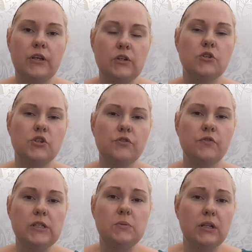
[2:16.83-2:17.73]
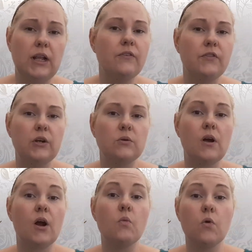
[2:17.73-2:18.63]
two Facebook Live
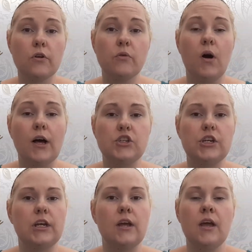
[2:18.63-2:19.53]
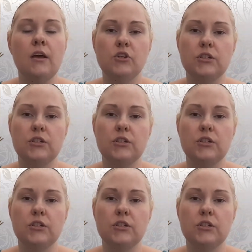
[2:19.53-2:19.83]
videos are worth watching.